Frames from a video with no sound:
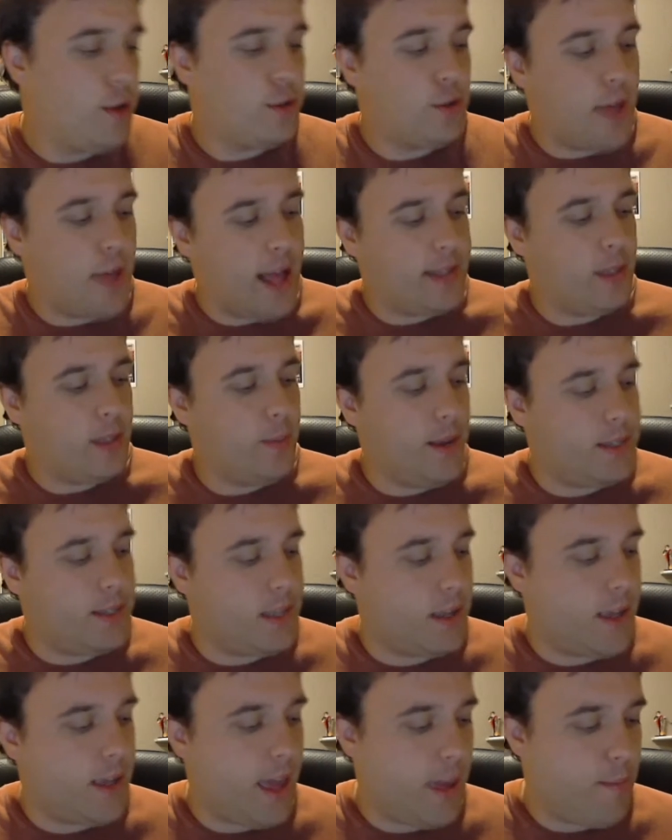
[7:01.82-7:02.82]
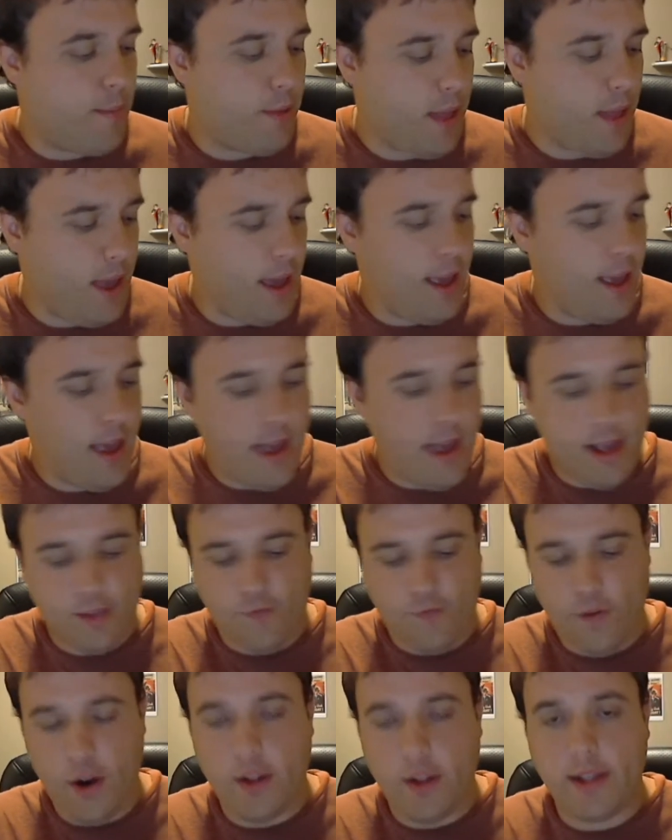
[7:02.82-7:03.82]
that's the basic gameplay. It's
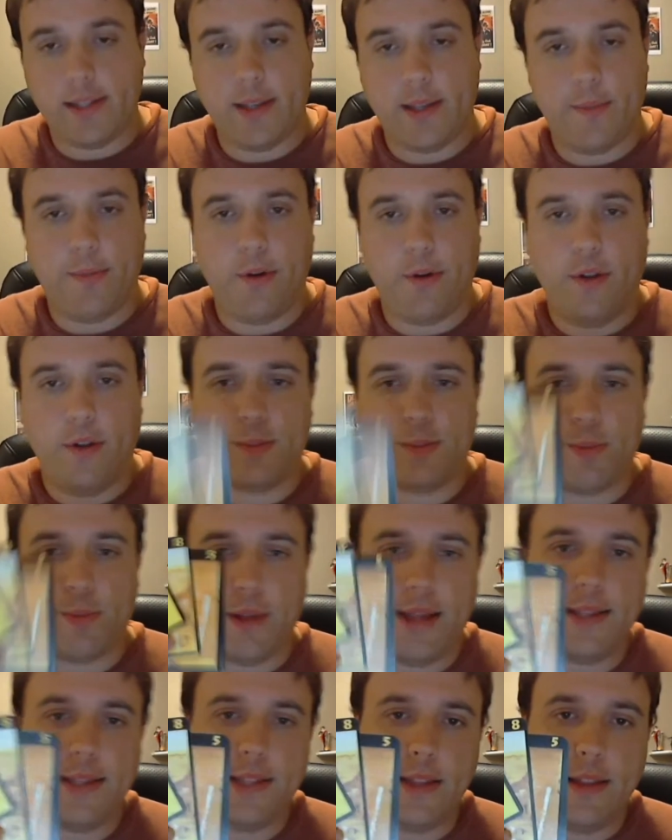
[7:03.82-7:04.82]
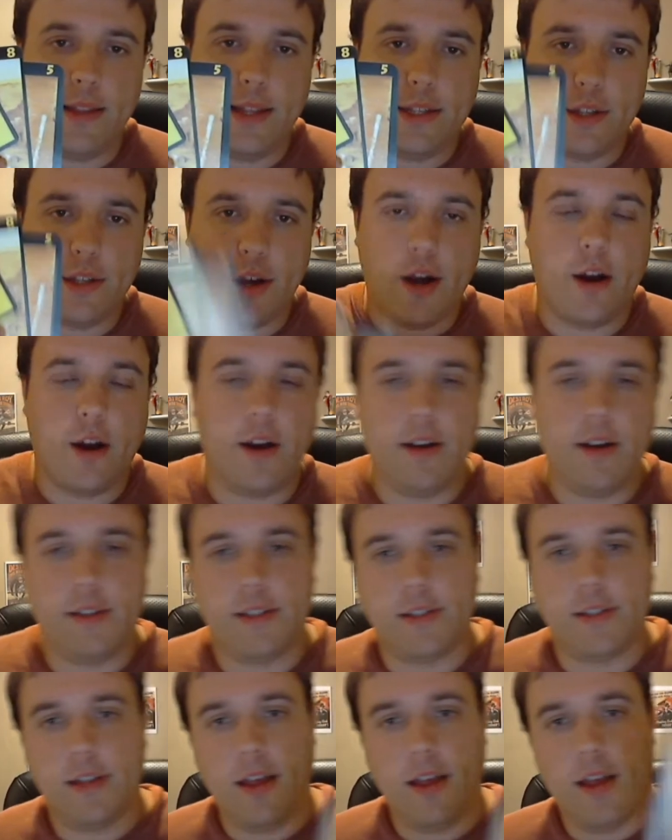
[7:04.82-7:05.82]
fairly simple. It's placing these
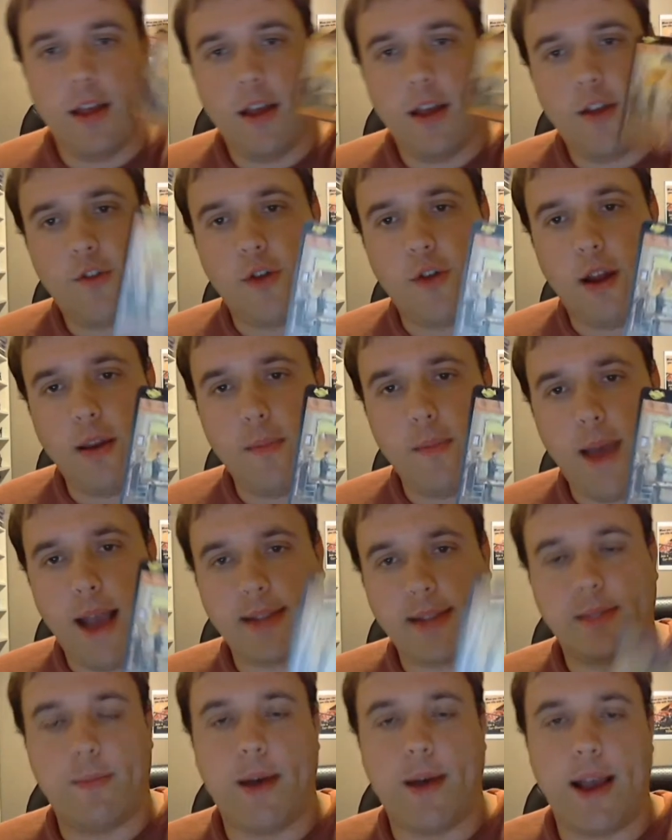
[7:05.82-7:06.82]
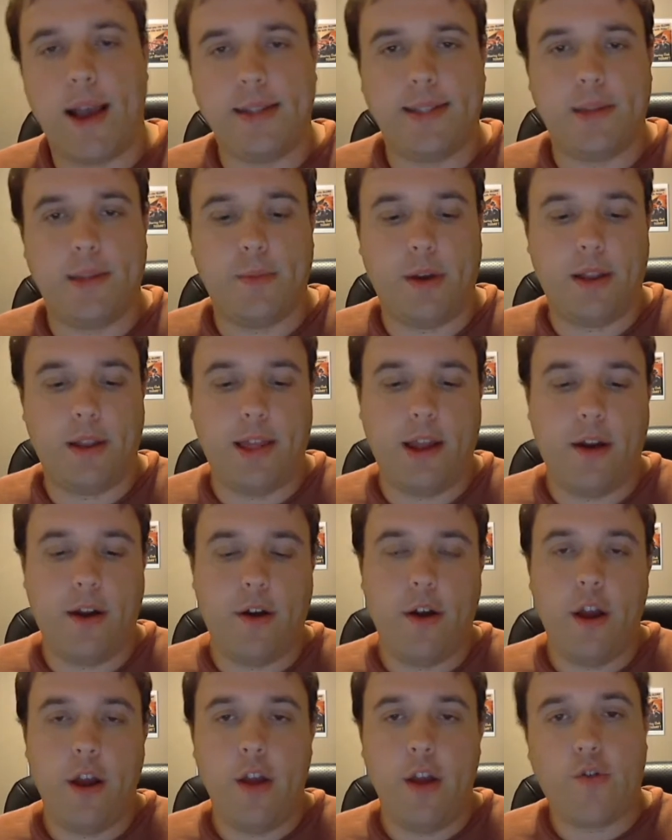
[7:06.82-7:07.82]
cards, trying to maximize them right
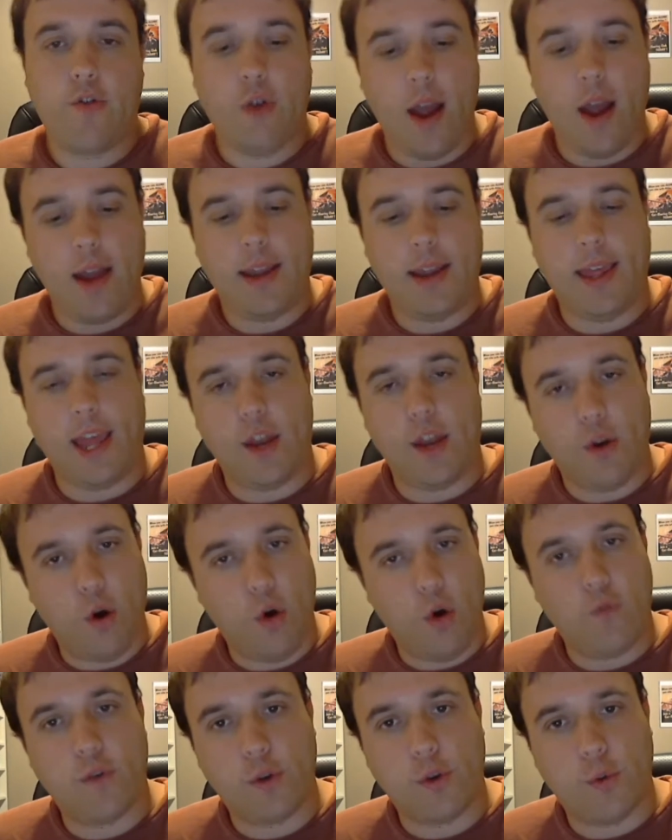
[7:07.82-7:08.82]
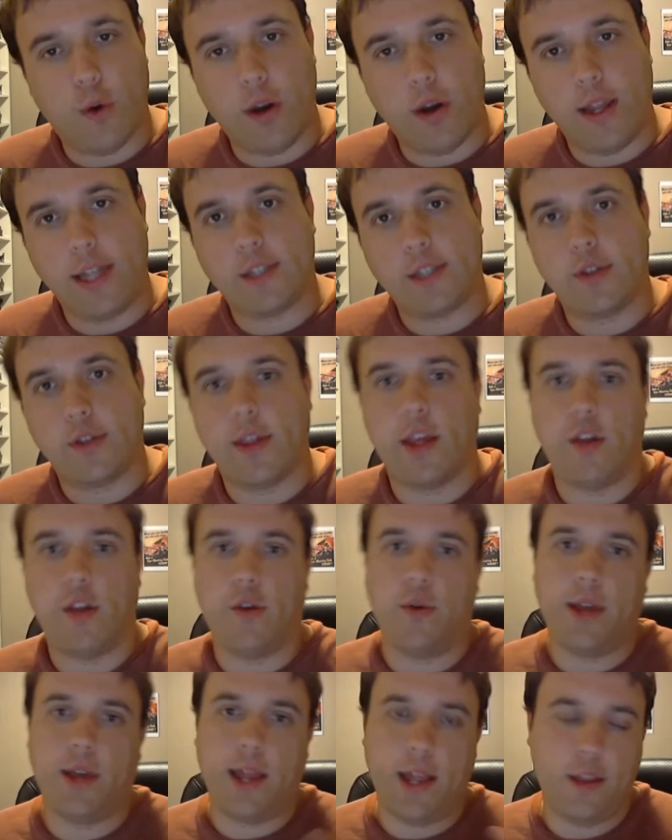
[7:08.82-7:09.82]
there, trying to get over 20 so that you
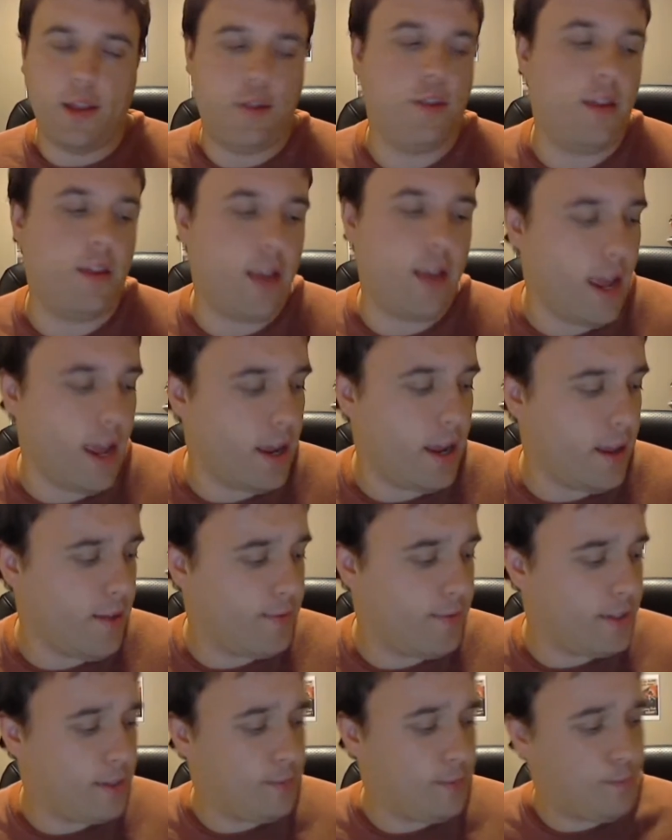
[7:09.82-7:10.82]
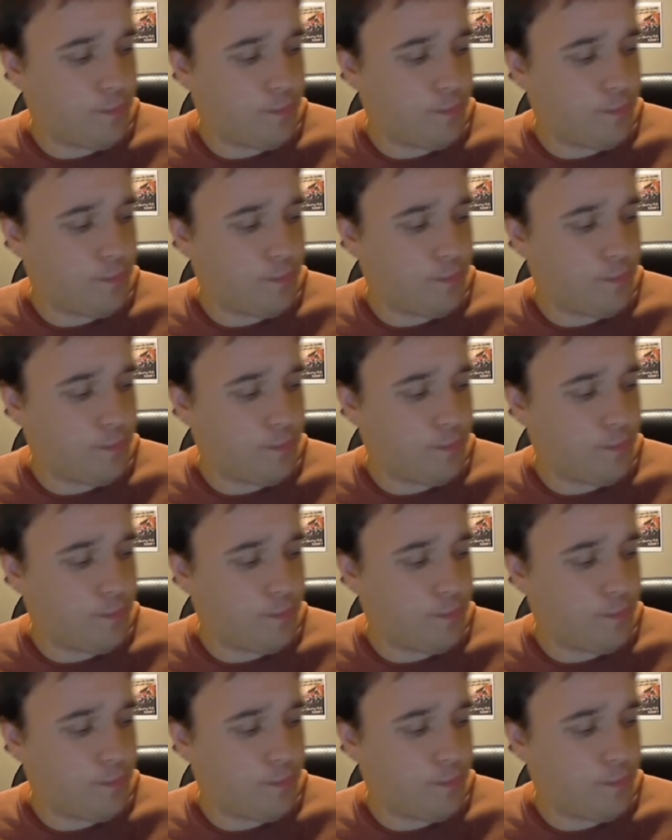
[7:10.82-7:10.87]
don't get into the negatives,